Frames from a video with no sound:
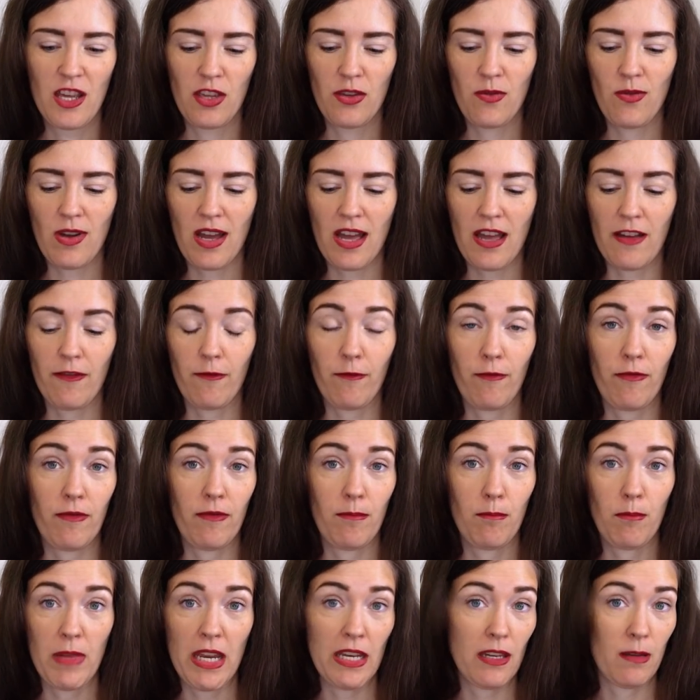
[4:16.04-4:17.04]
You have
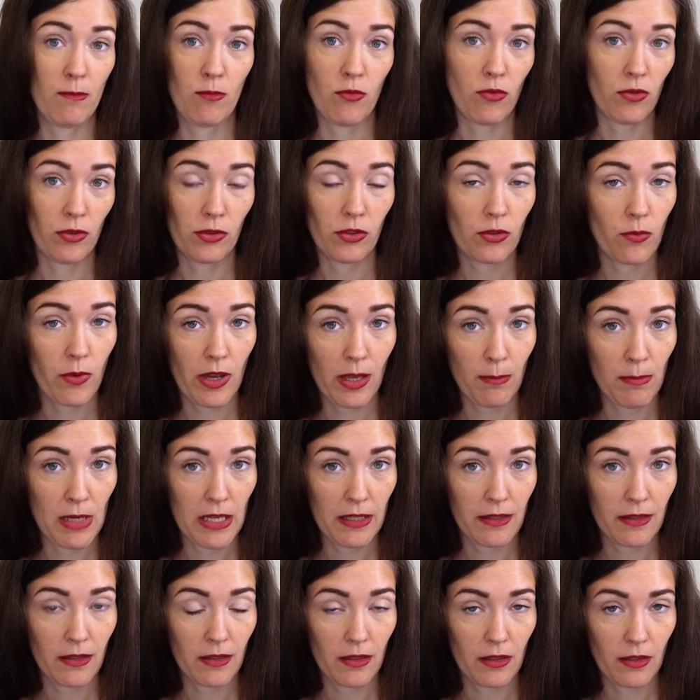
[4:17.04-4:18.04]
many more square
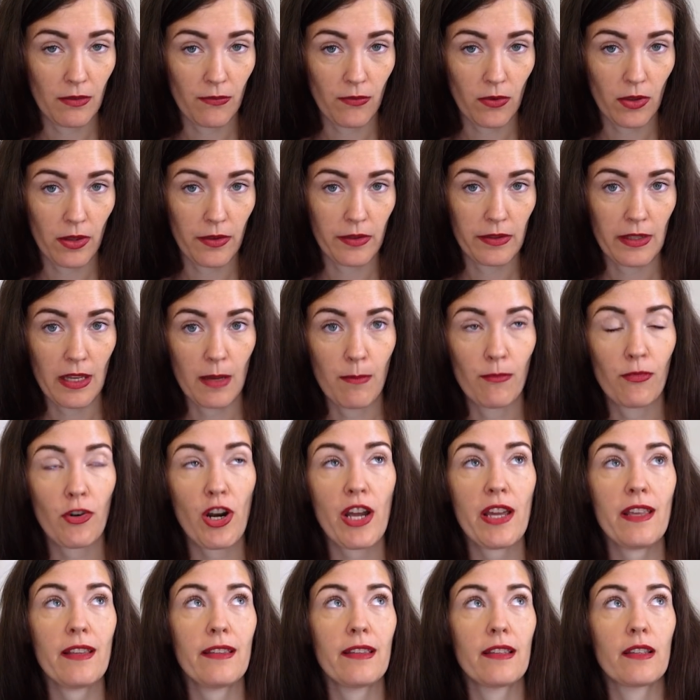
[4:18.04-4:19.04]
meters for the same
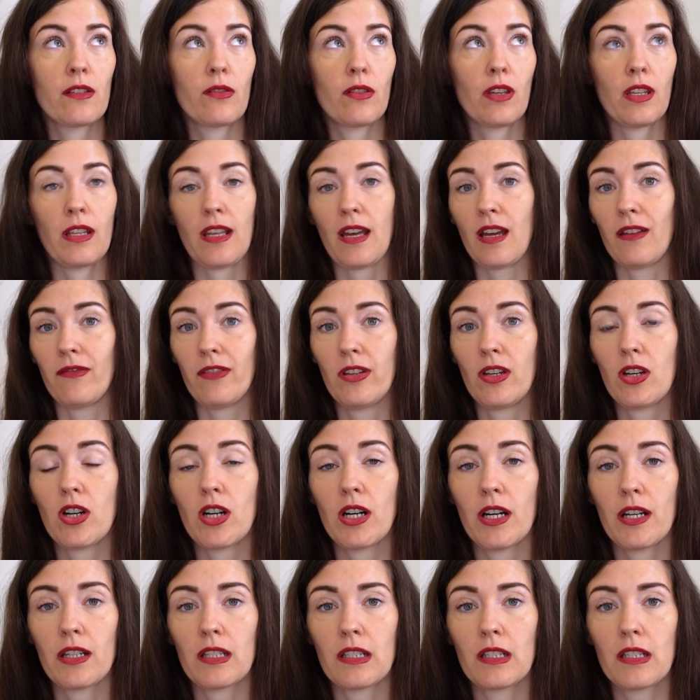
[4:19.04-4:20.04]
price. You can have a
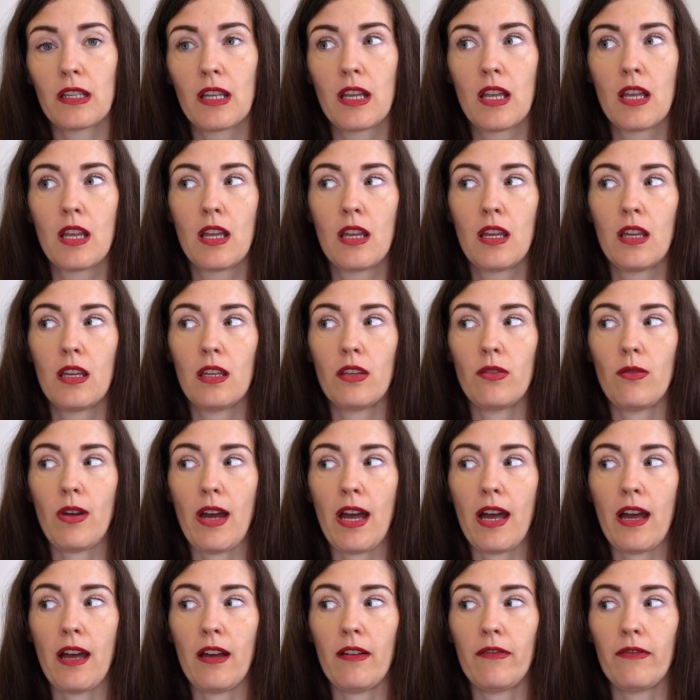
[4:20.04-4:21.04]
garden. You
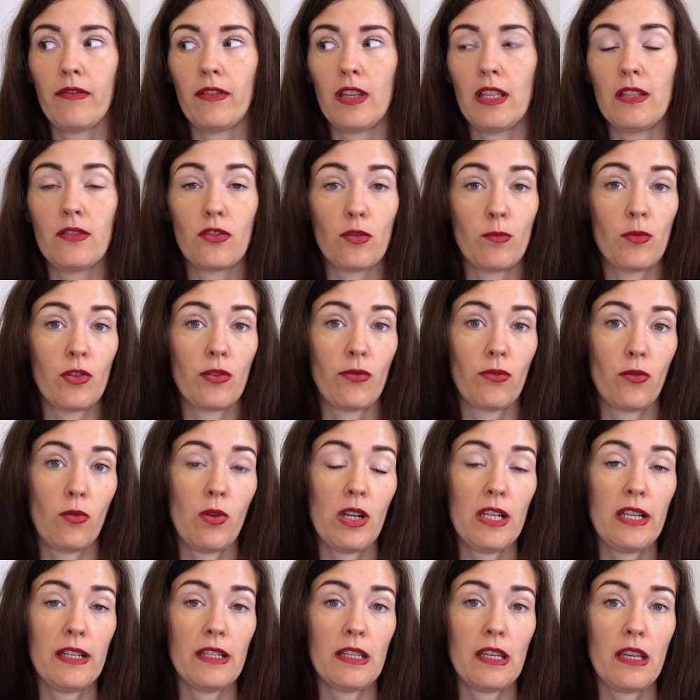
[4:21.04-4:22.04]
have, in terms of
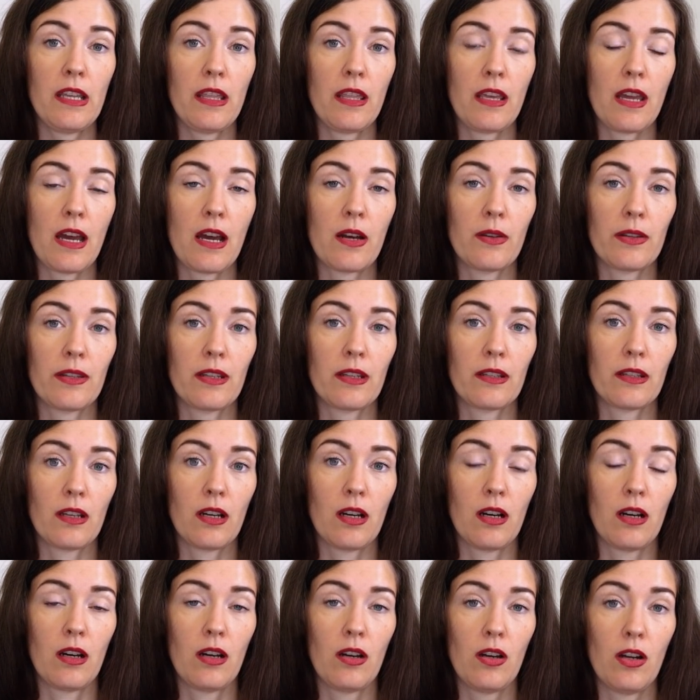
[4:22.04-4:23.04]
quality, the houses
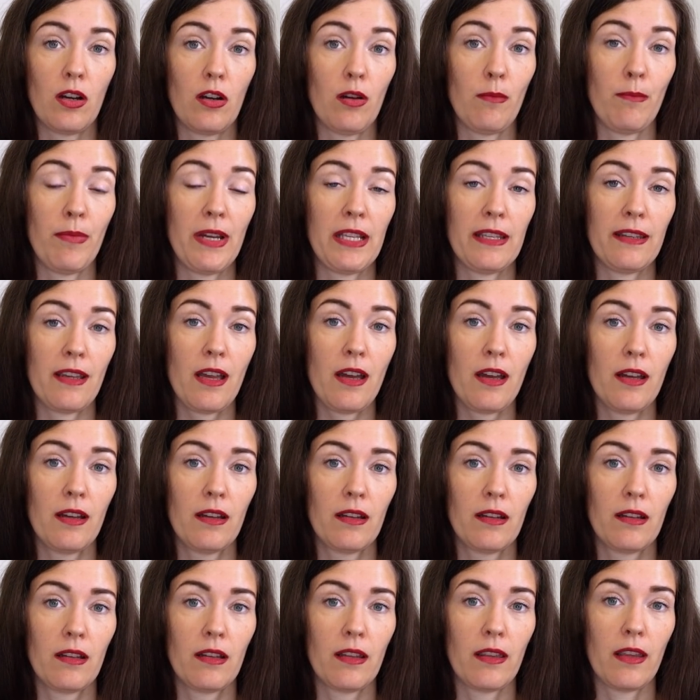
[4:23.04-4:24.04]
are a lot better.
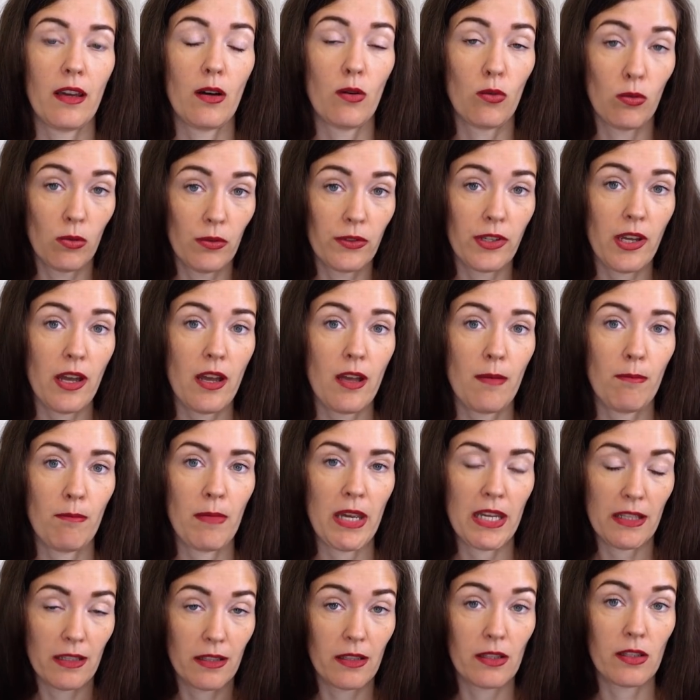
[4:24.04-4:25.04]
They're older,
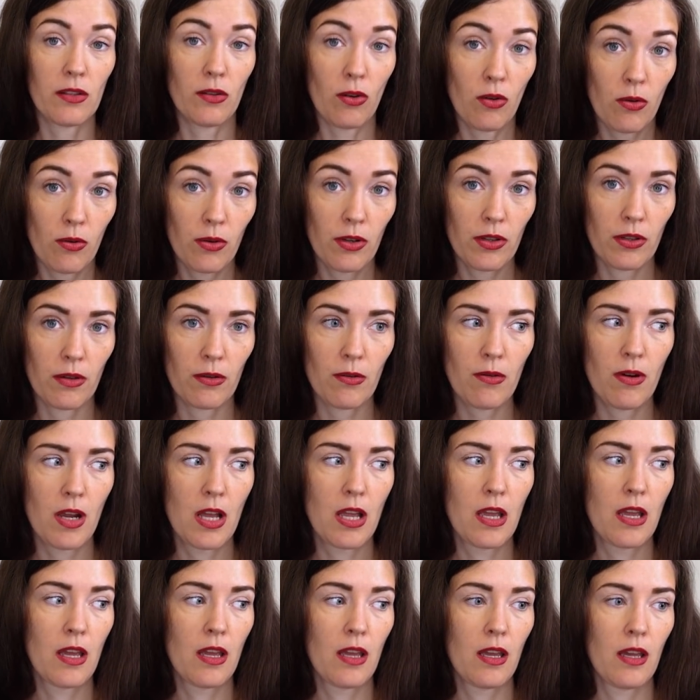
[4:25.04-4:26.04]
made in stone, you know.
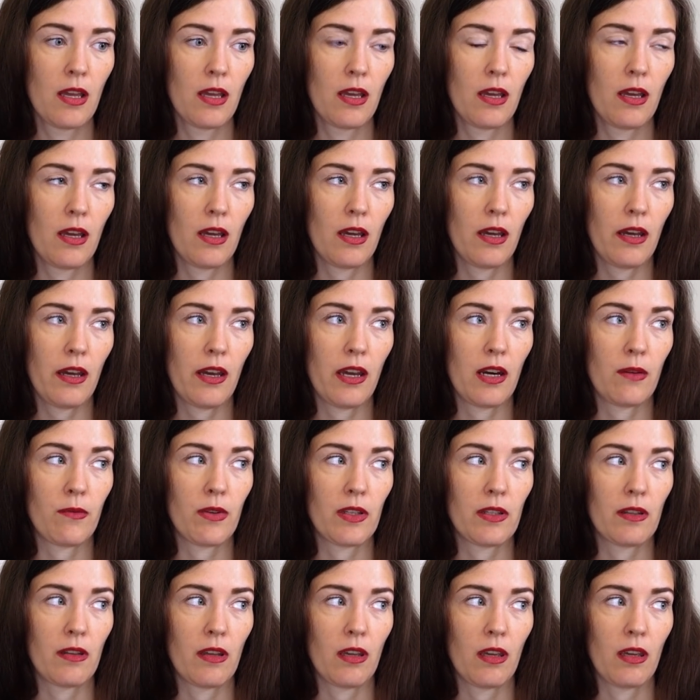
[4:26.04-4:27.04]
And I
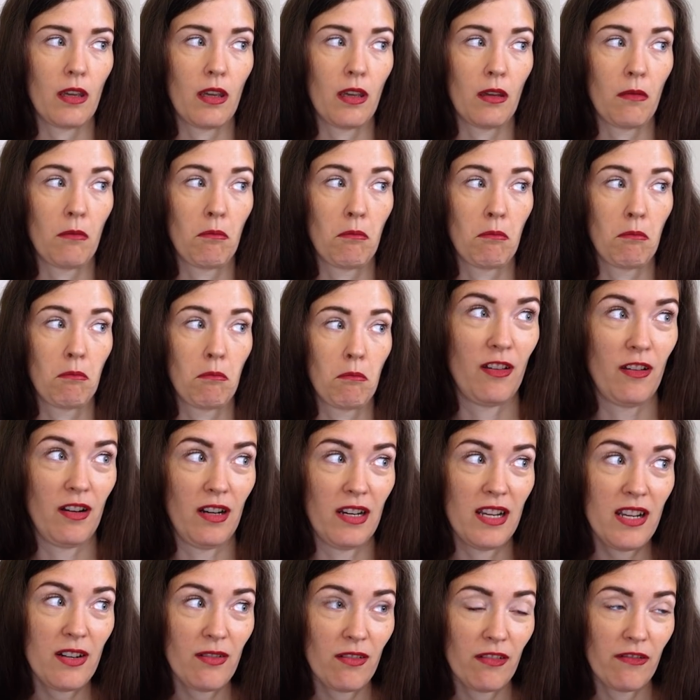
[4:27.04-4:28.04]
was thinking, a
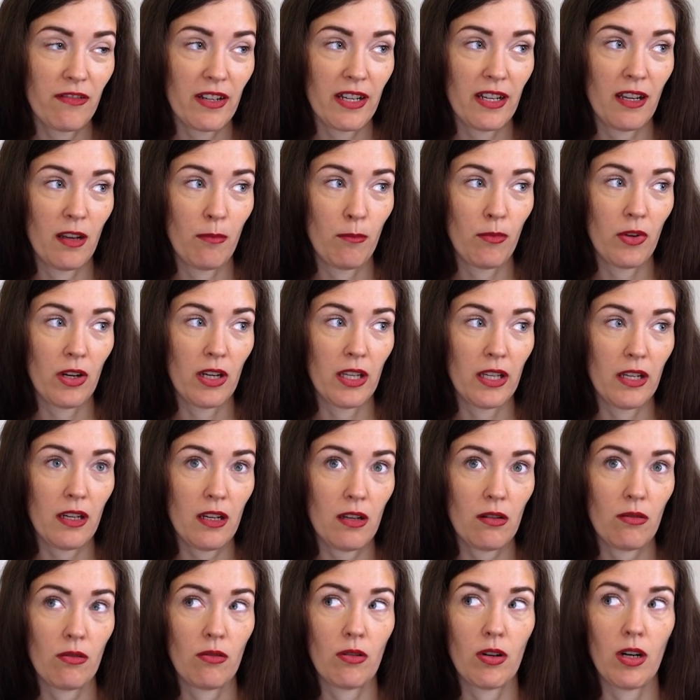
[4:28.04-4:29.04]
little flat in
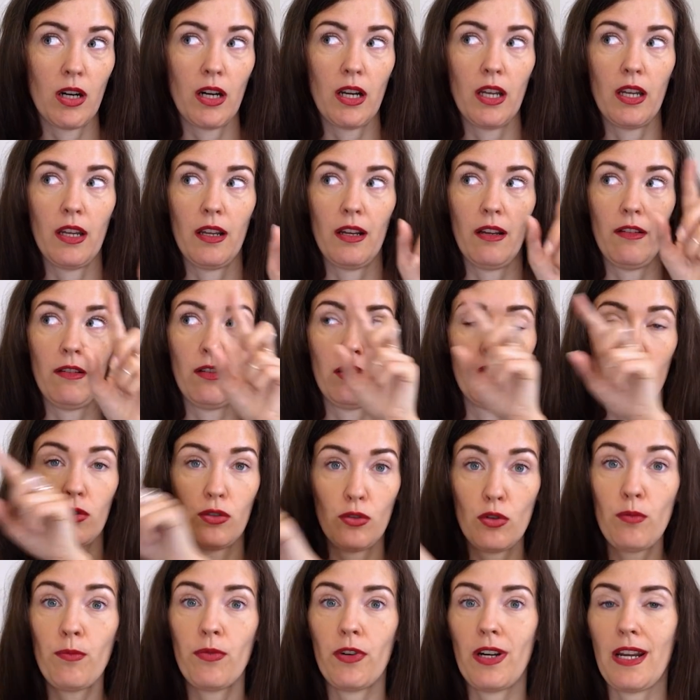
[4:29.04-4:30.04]
Berlin or a
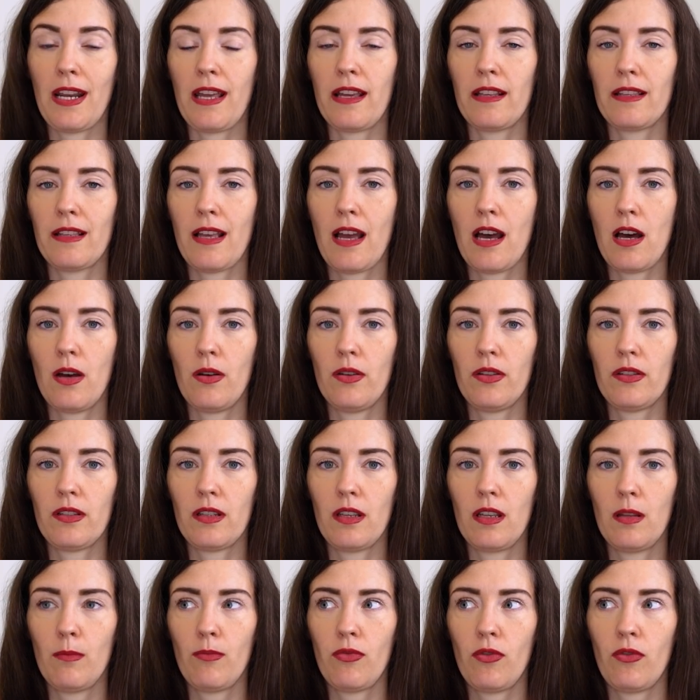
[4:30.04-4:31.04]
super nice
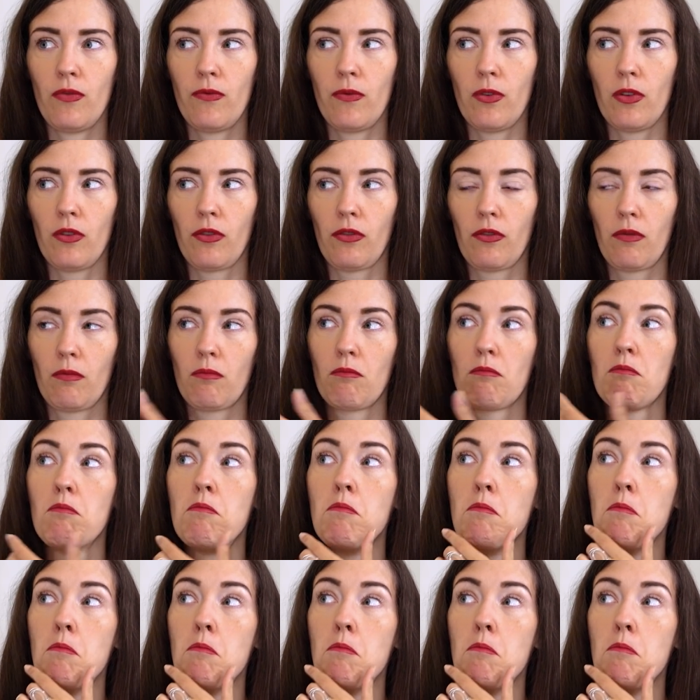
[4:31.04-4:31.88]
house in Provence.